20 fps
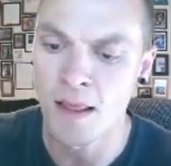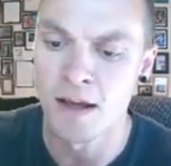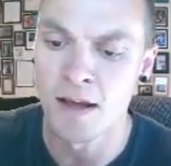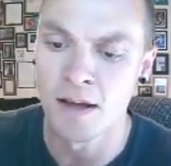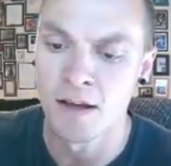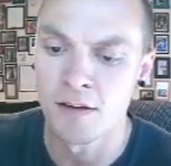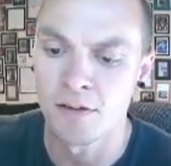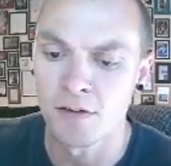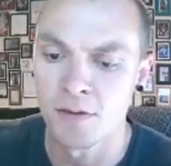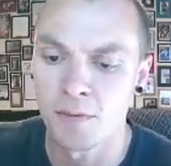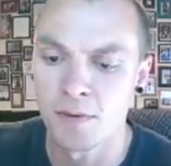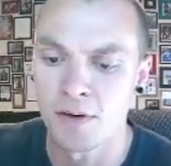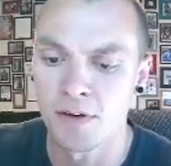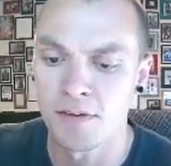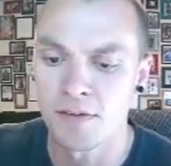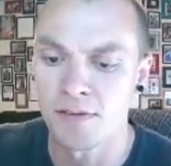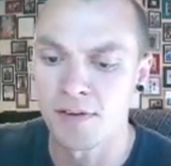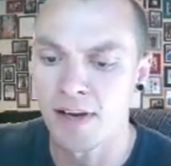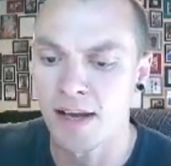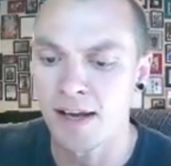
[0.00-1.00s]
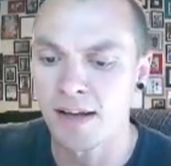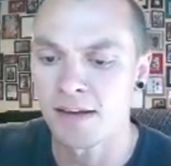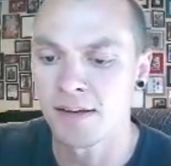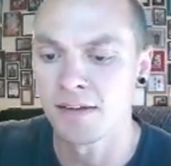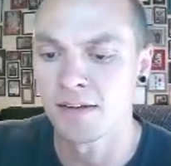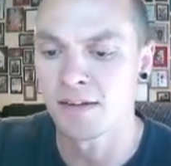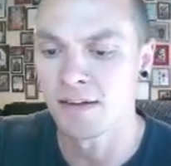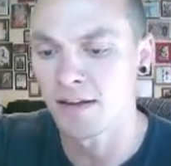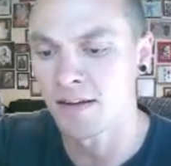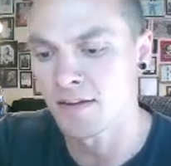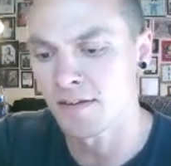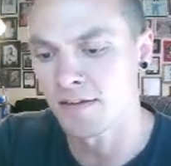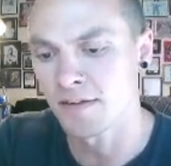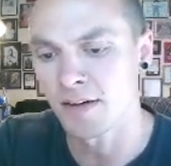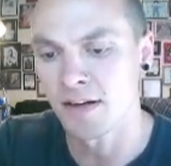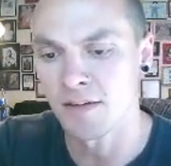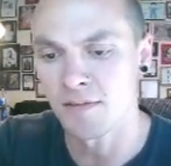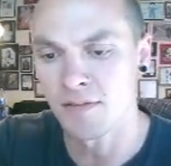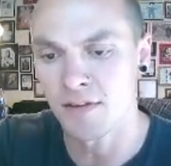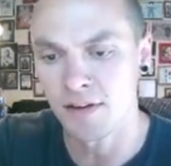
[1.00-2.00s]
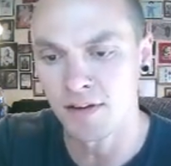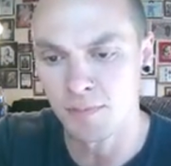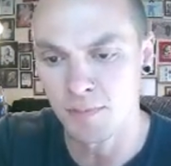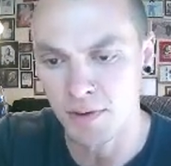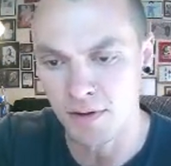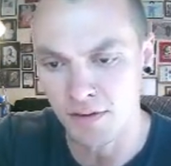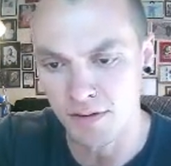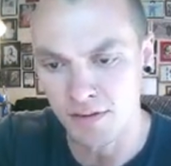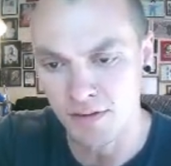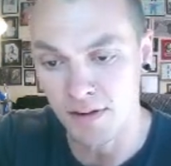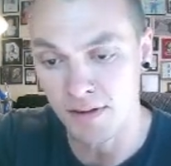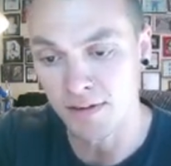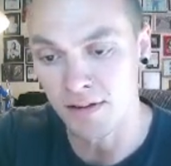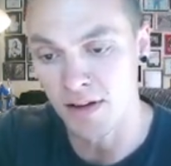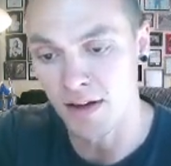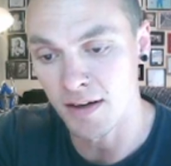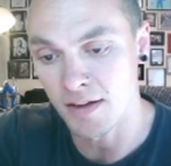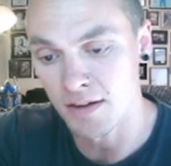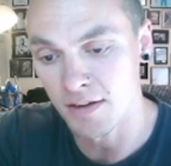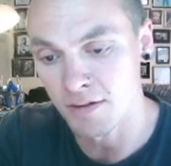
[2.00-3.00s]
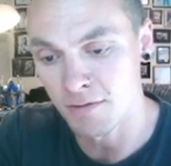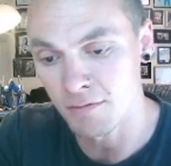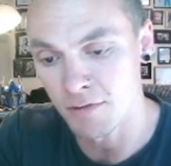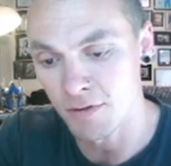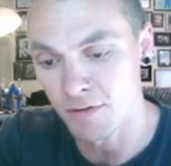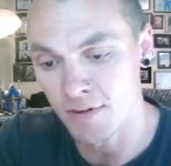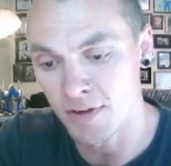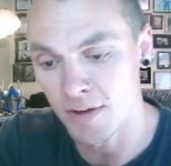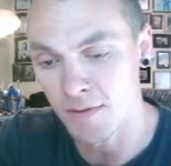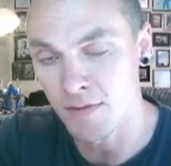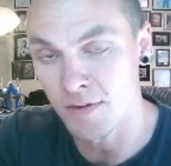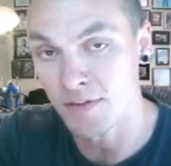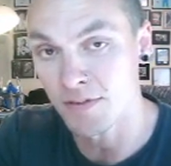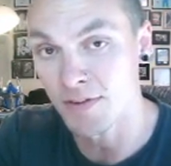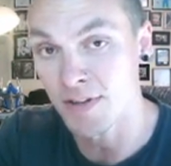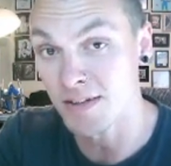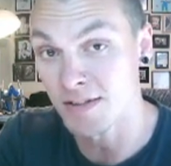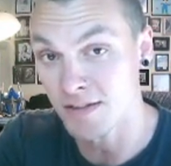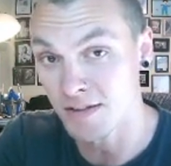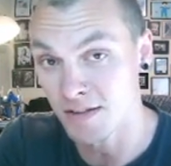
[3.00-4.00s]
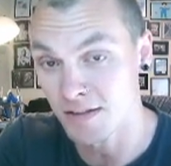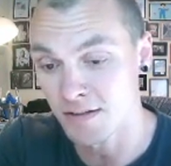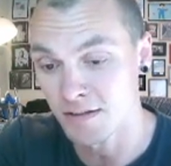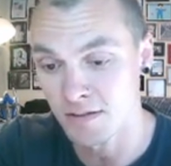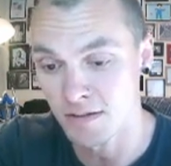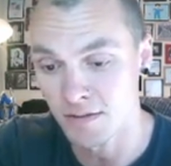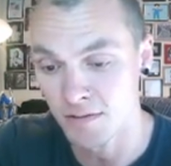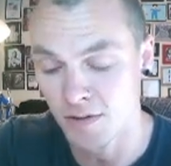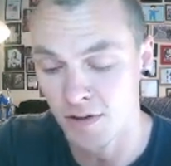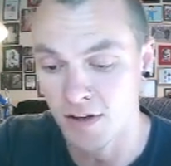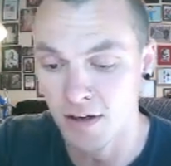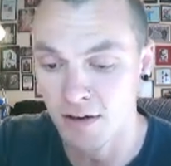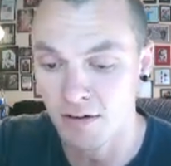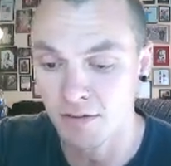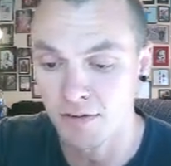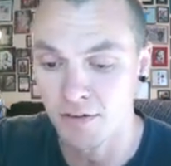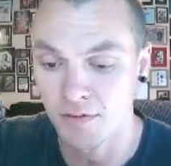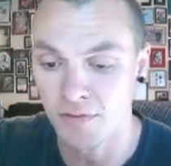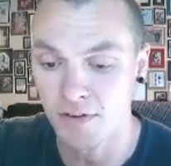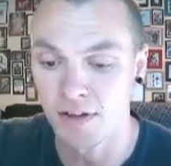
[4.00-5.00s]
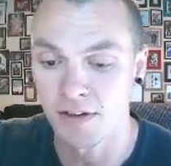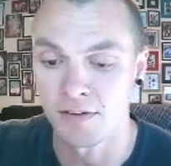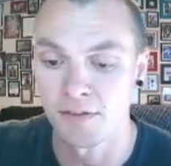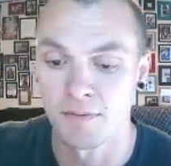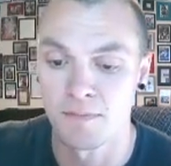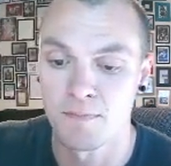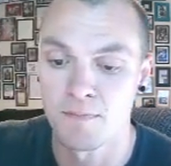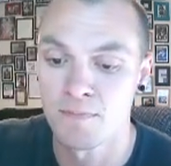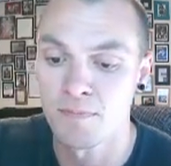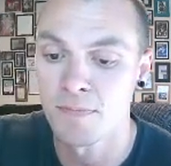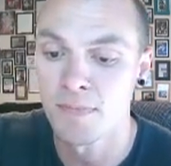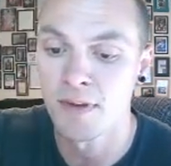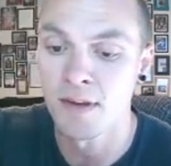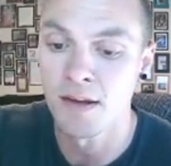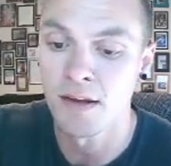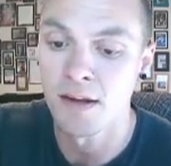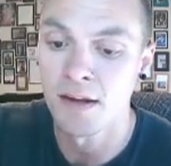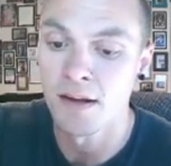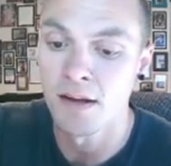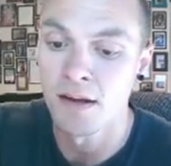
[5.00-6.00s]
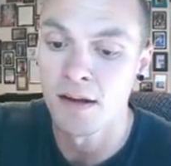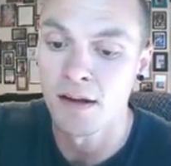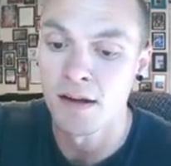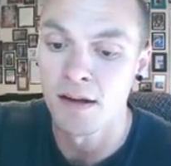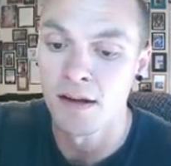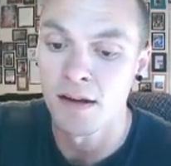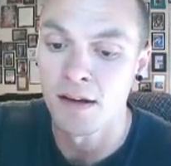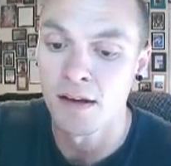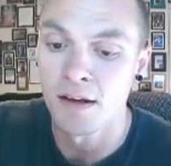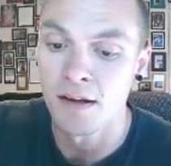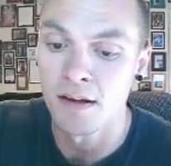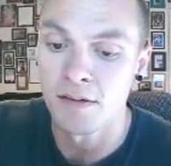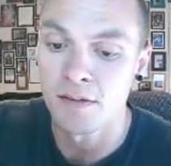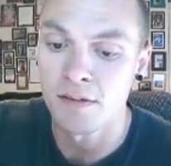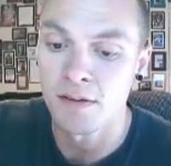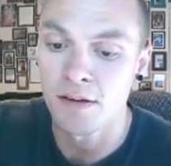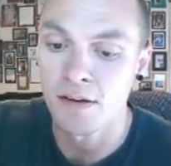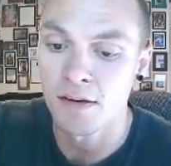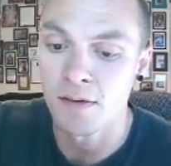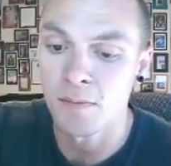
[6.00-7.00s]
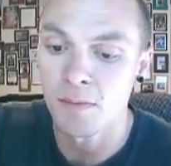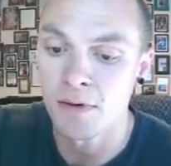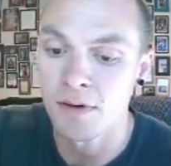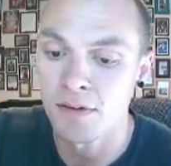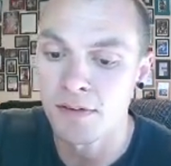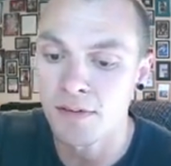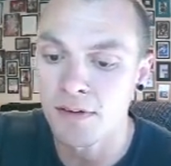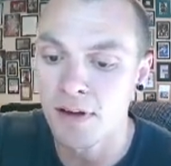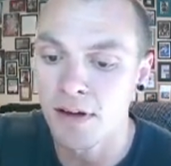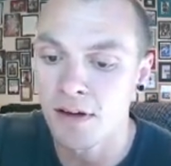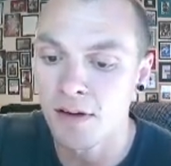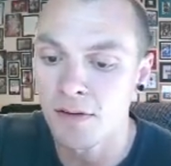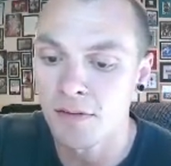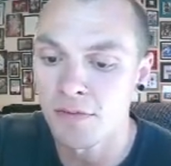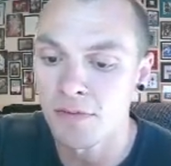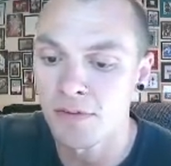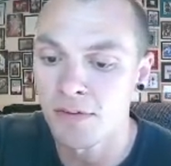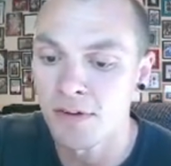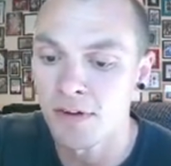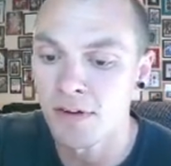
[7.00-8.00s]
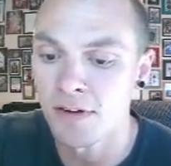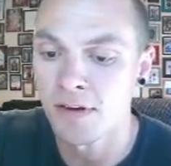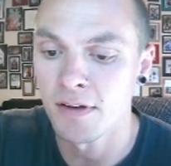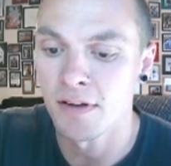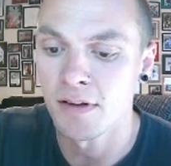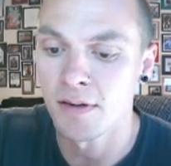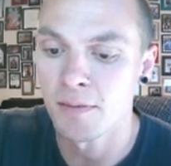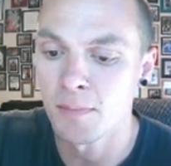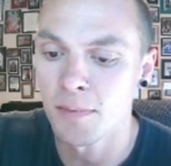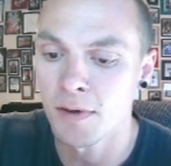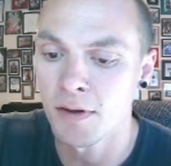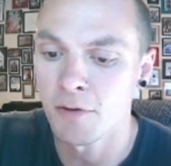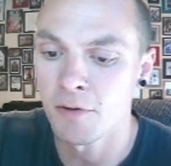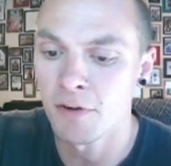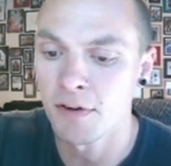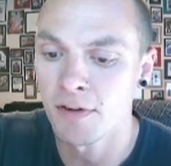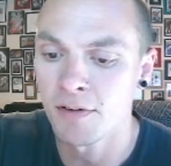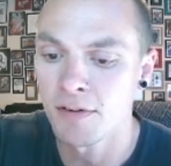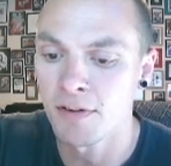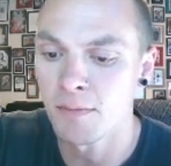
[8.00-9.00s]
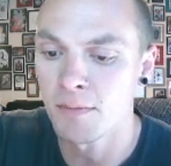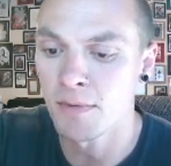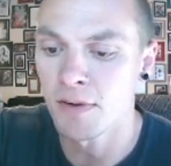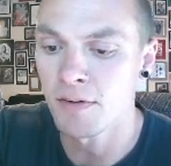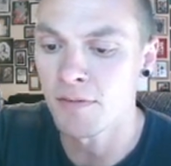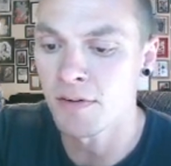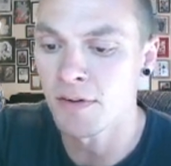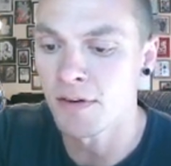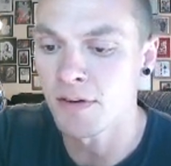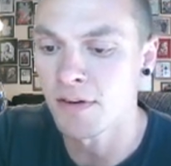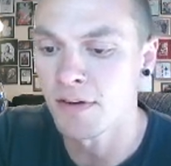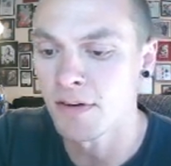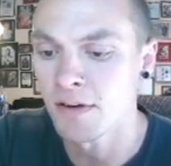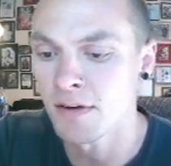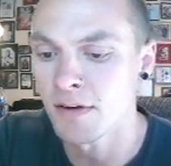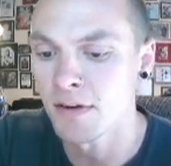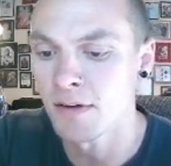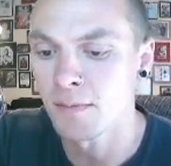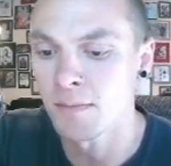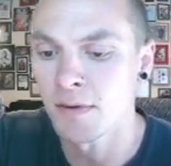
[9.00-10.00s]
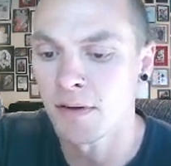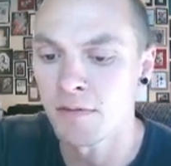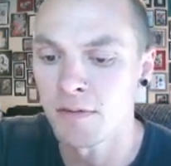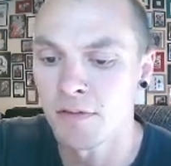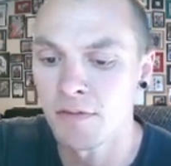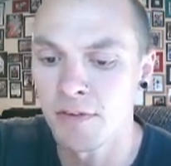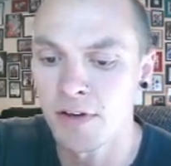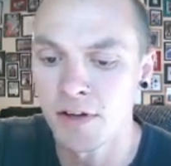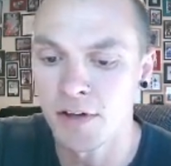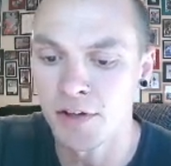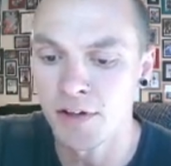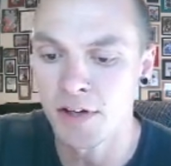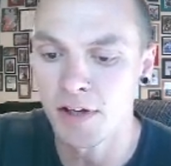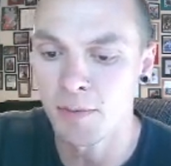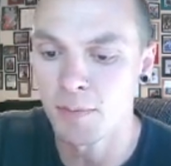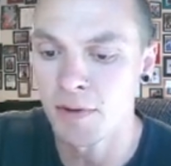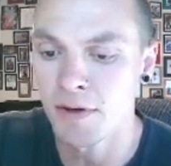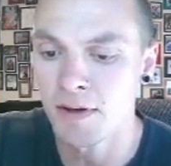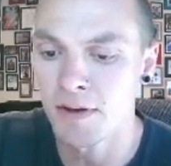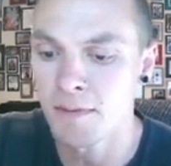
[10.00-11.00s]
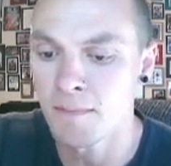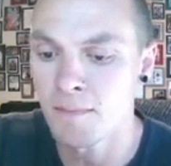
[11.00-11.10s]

So we know there's an eye at either side of this because this line runs down the centre of your character's face. So we're going to start off by creating a bit of a V shape here,